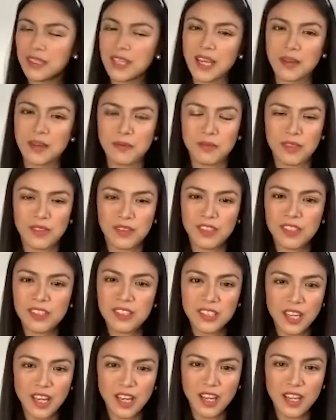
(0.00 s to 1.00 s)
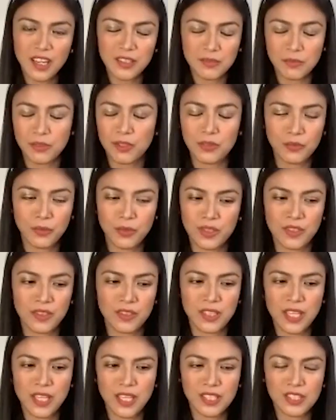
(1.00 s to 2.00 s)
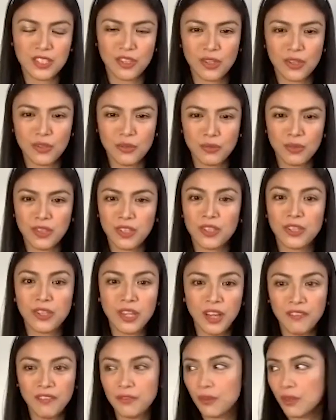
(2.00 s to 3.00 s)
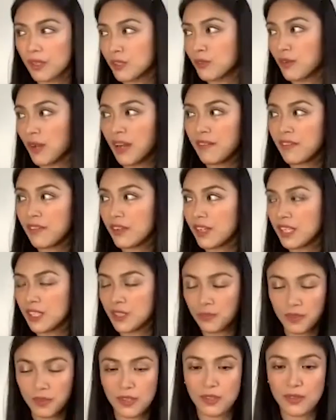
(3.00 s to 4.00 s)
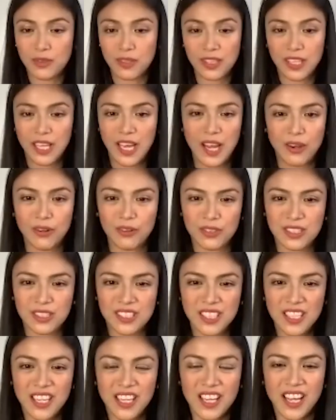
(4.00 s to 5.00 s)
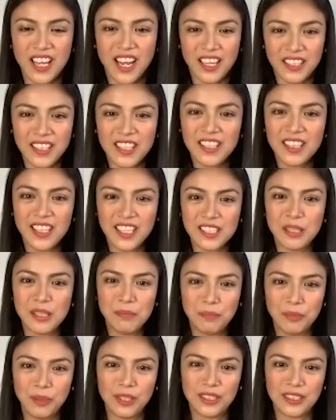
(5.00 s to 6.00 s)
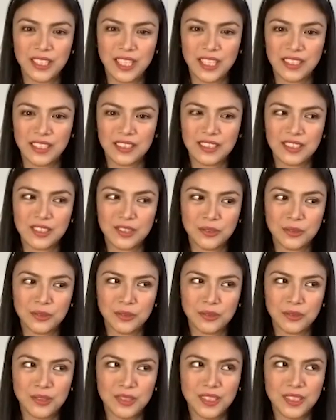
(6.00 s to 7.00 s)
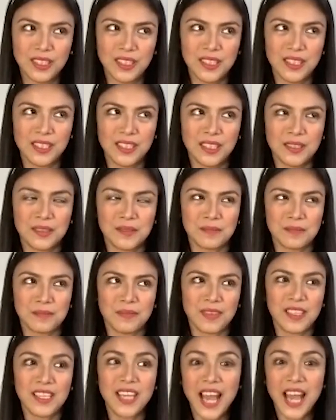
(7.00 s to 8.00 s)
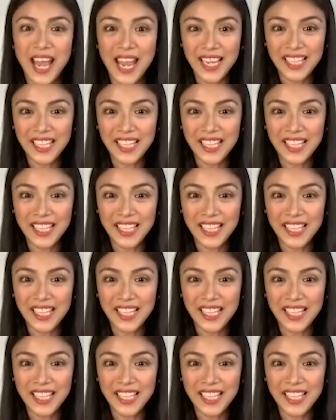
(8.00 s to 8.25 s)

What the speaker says: time with your son, with your kids, or with your loved ones, whoever is with you in the house. I think that's important. So yeah, and